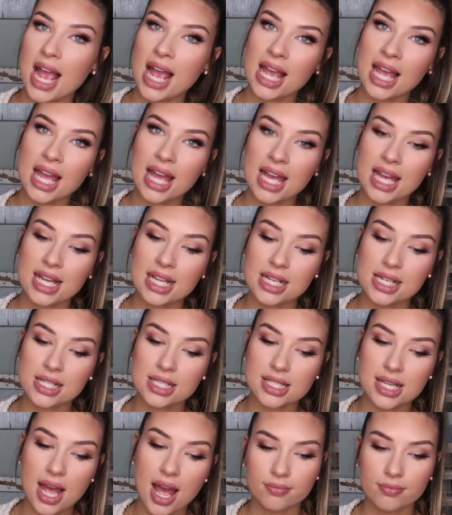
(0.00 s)

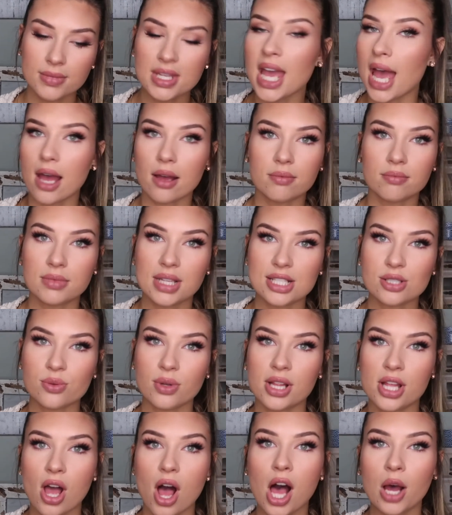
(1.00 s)
And yeah, that's
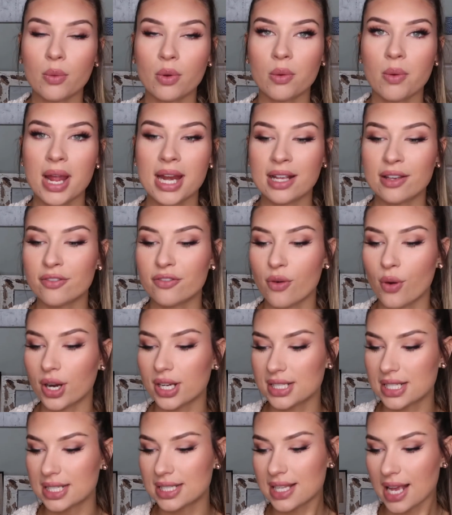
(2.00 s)
really all we're waiting
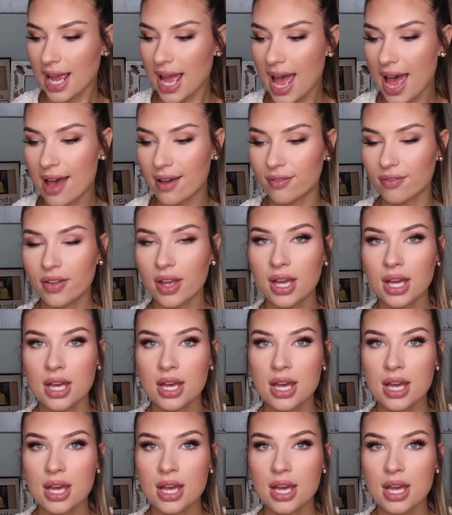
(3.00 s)
for, since I have